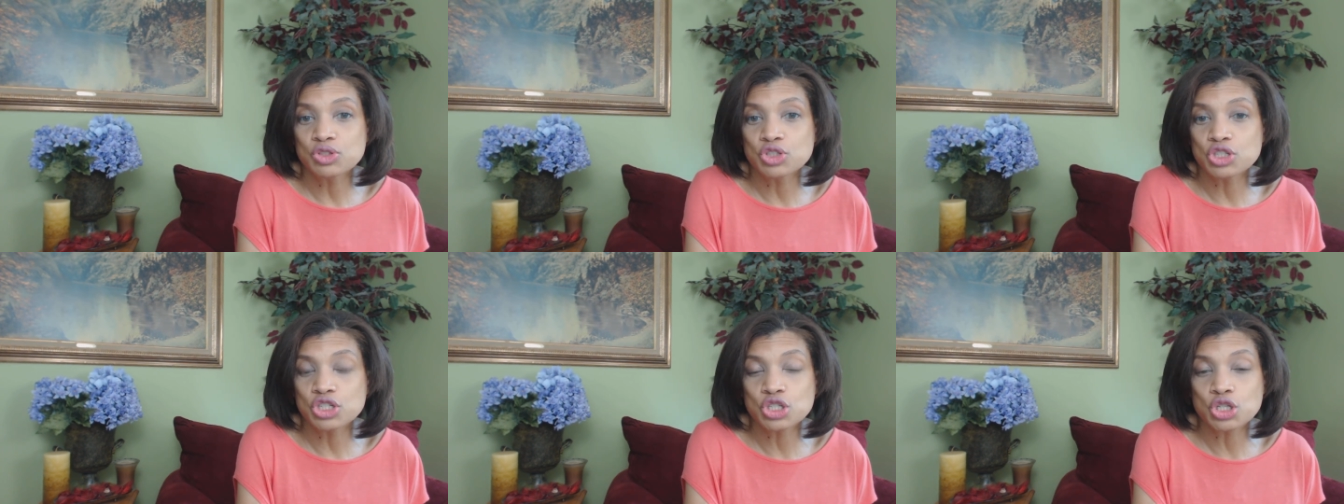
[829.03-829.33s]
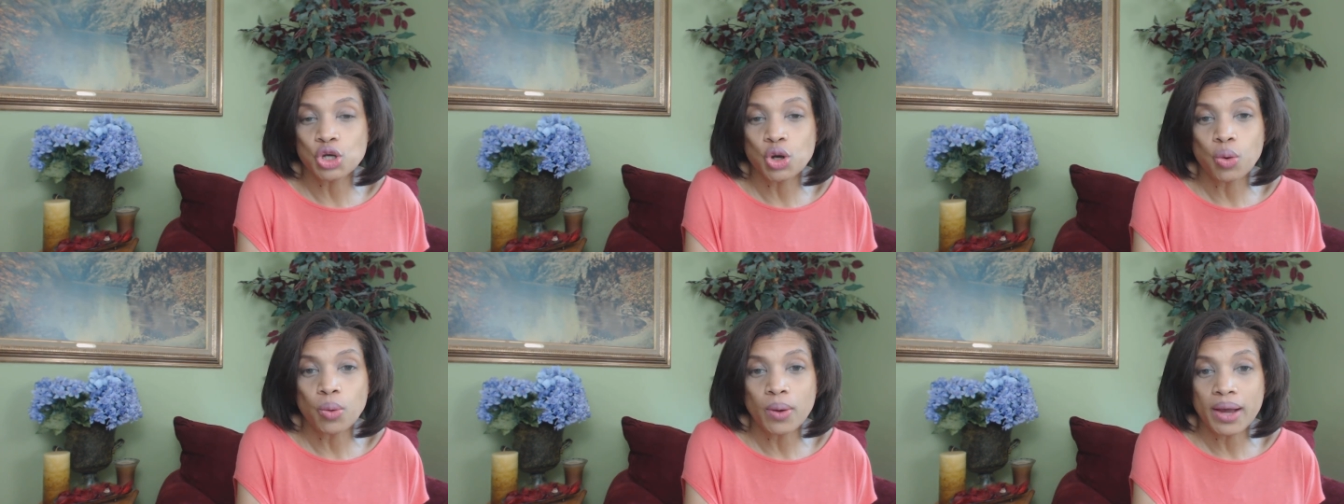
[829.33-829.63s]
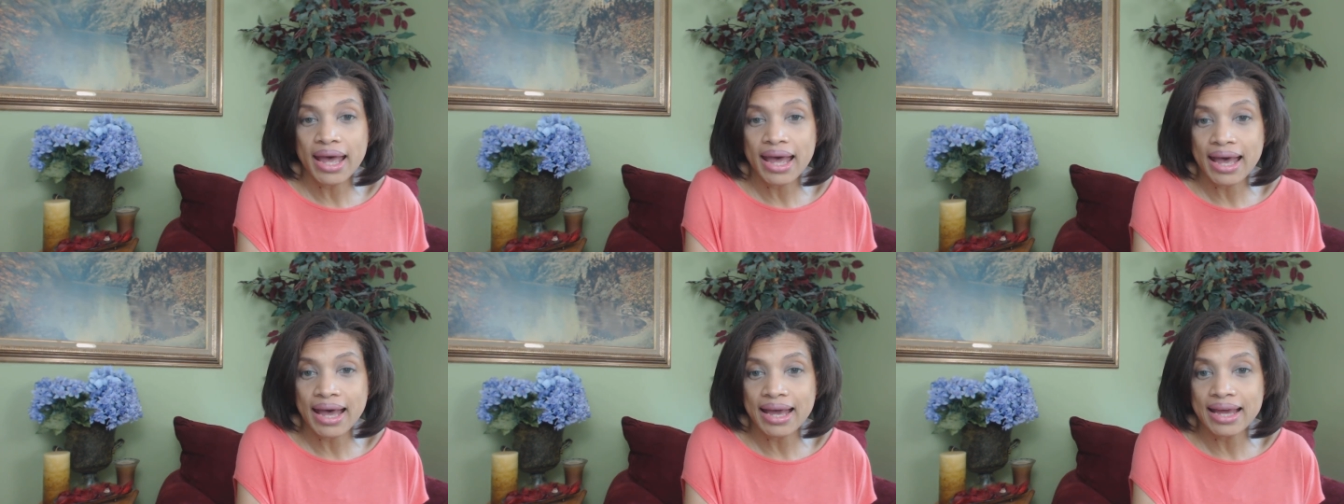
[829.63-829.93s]
just go
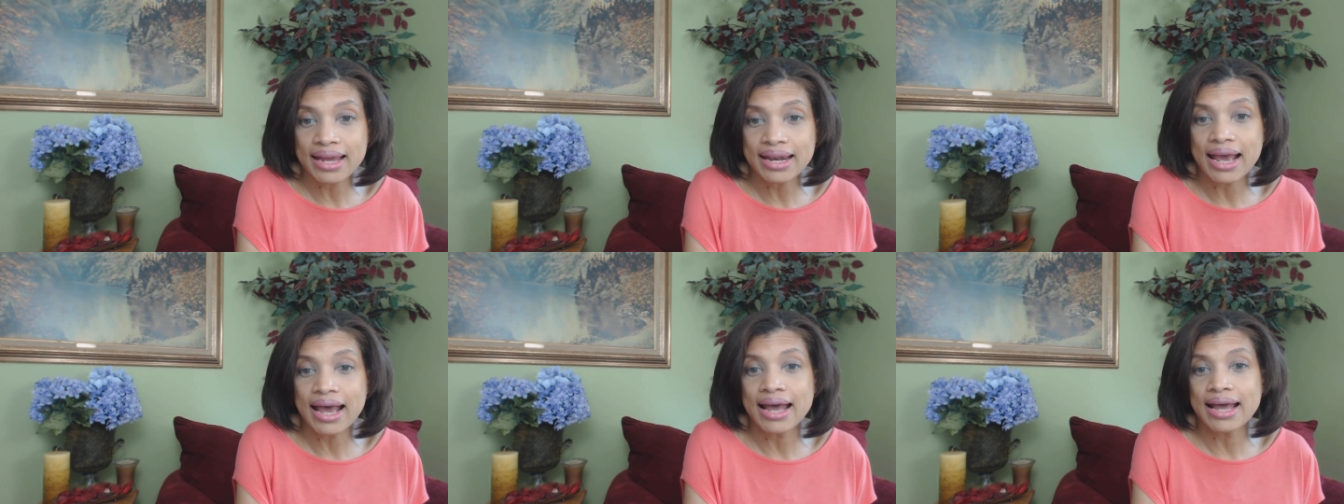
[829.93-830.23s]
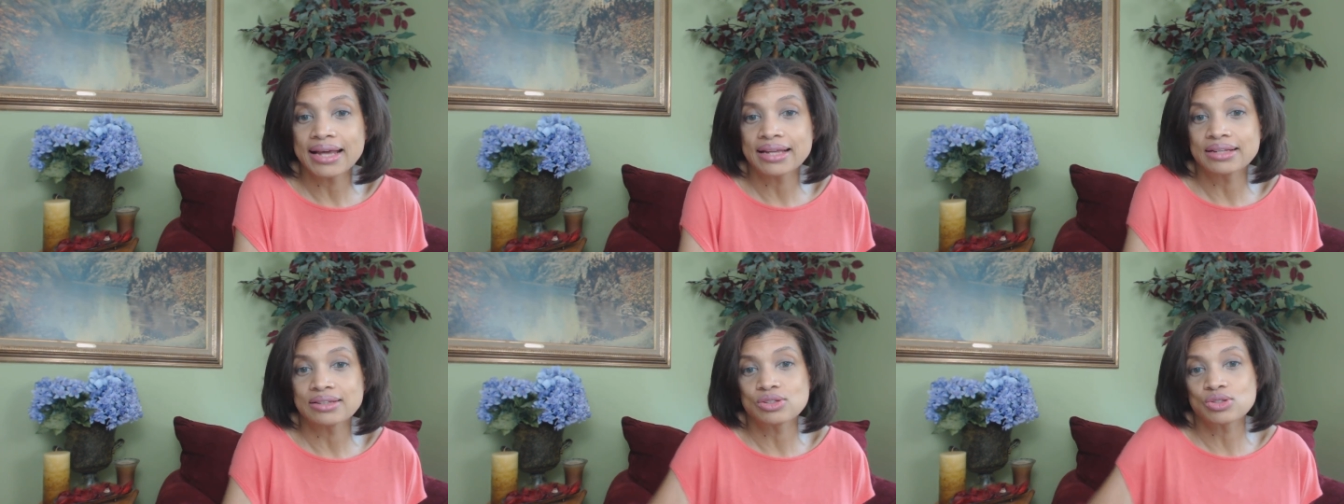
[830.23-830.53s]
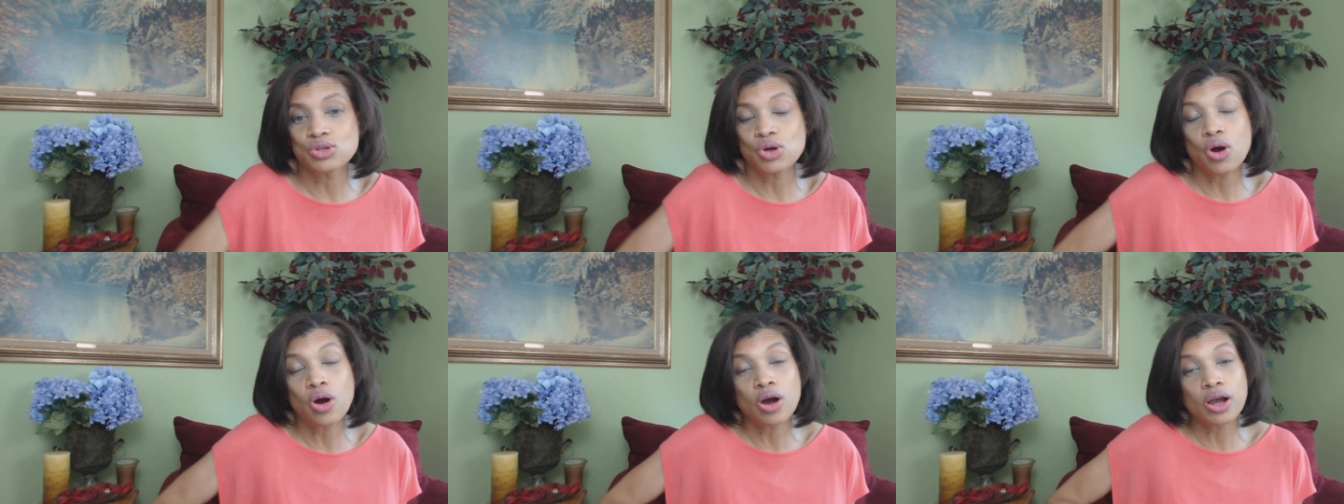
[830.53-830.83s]
ahead
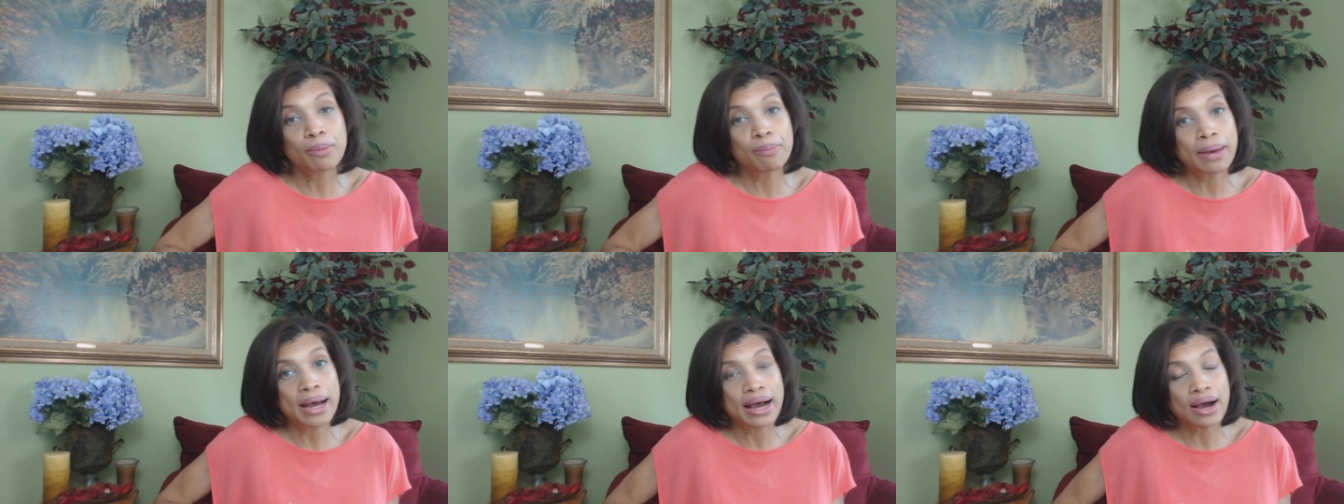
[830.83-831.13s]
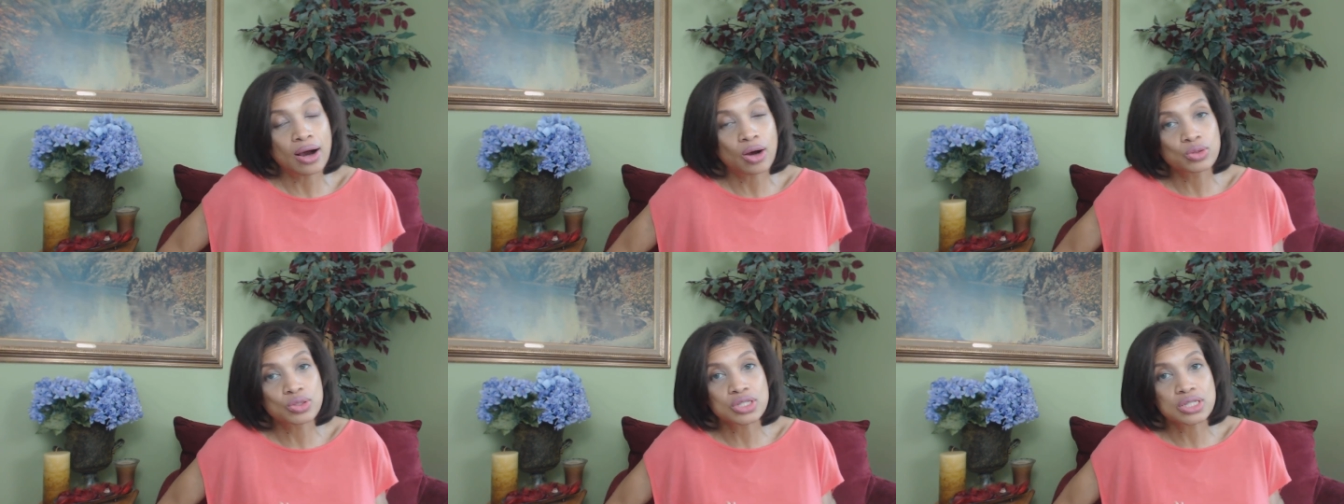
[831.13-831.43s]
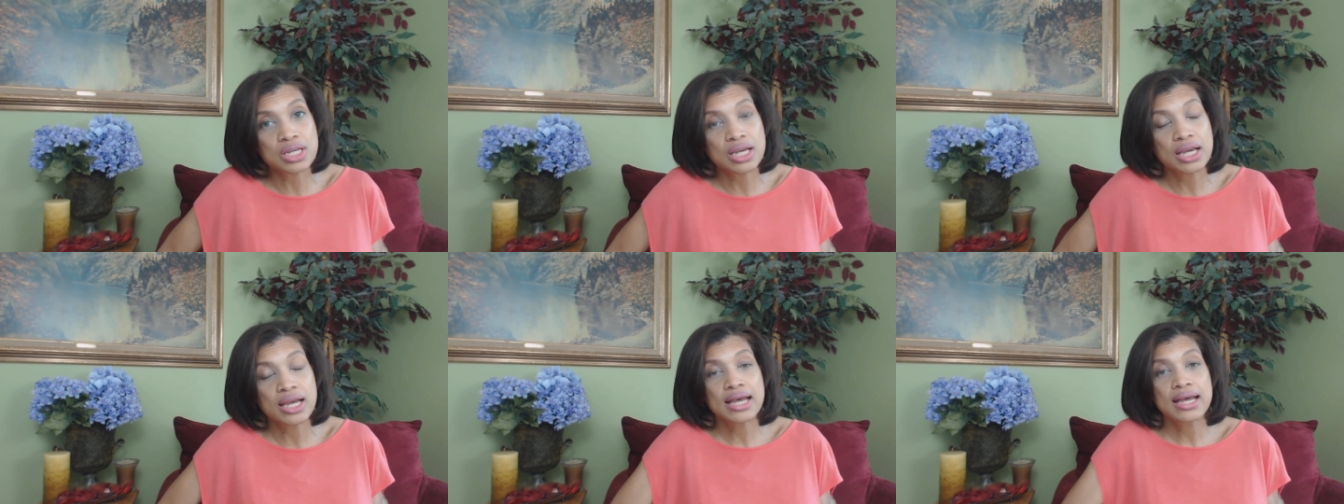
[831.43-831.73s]
and talk
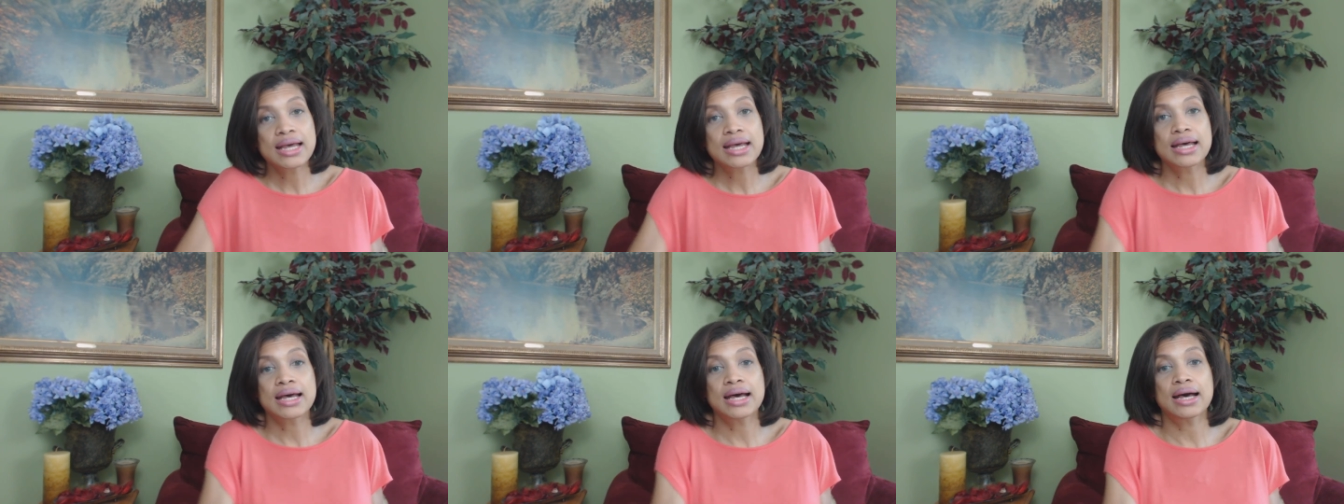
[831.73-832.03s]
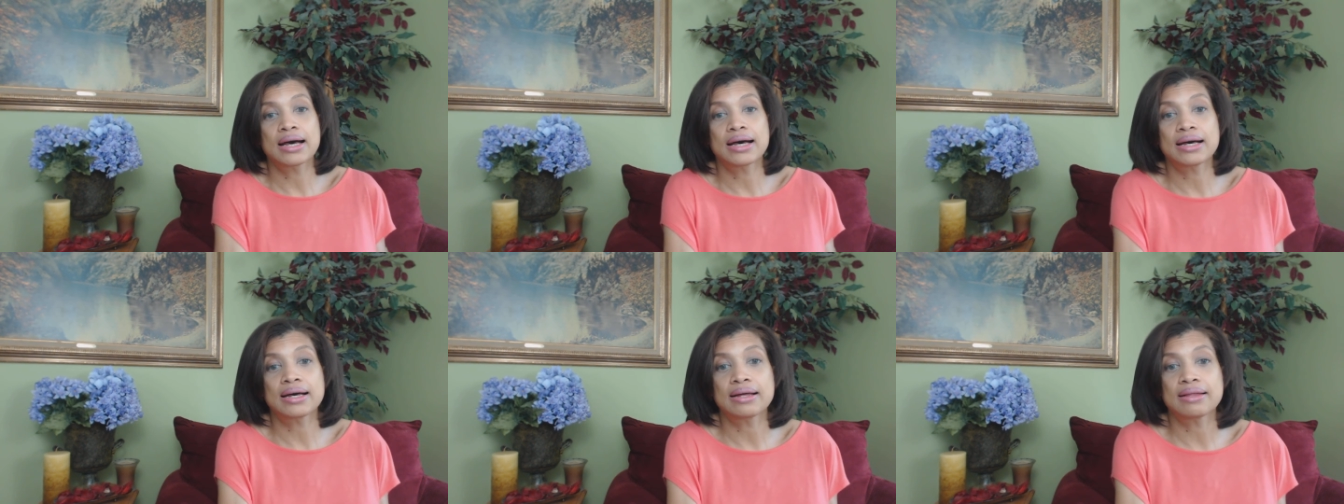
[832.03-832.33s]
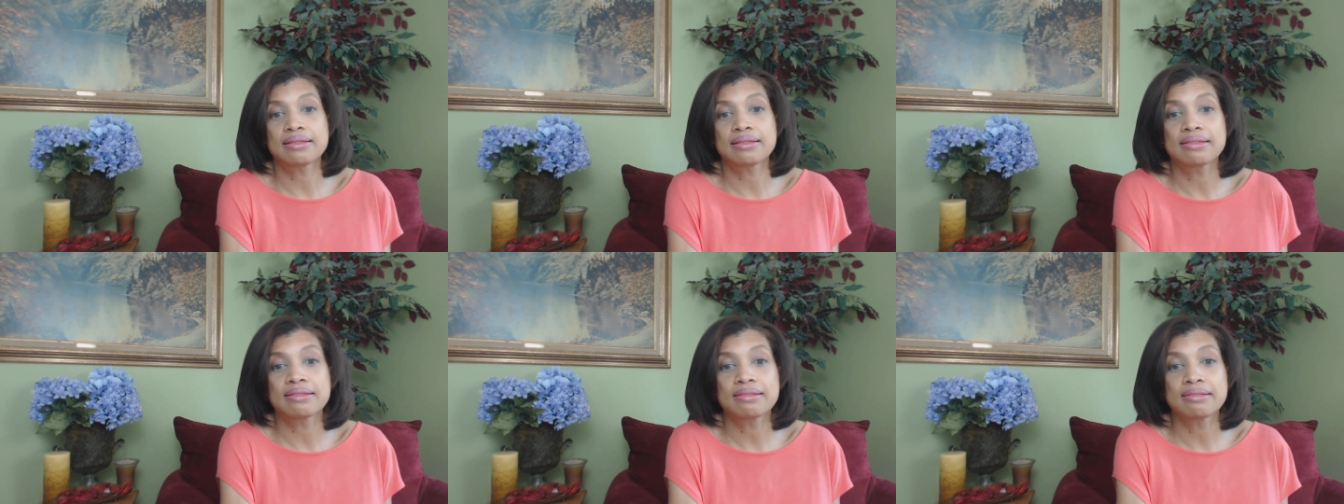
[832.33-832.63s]
about
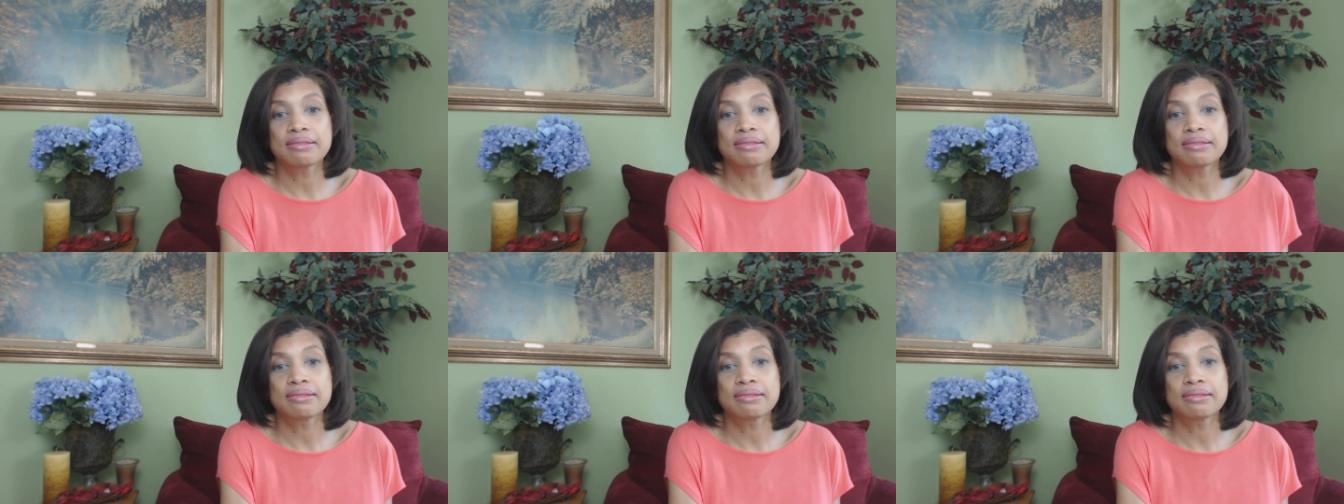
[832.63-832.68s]
uh,